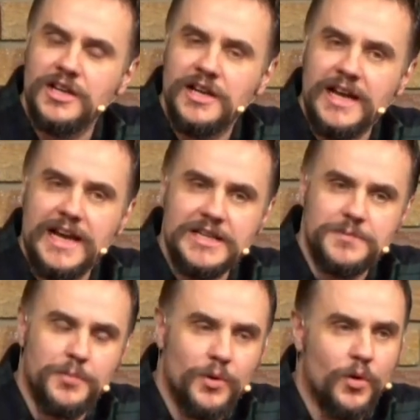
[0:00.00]
is
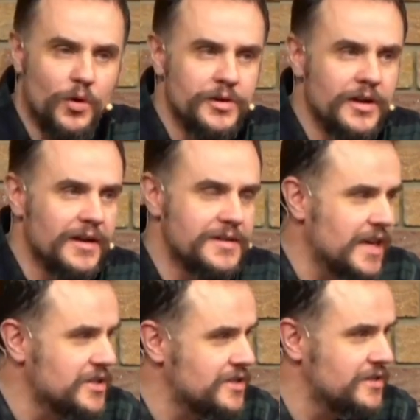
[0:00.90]
born
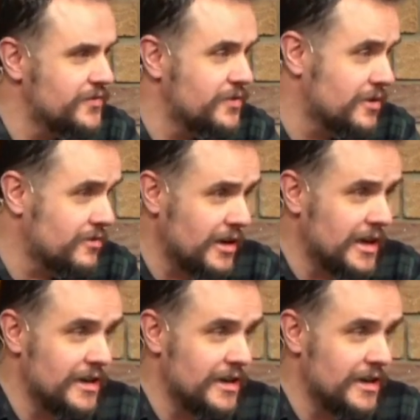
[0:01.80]
destined for the grave.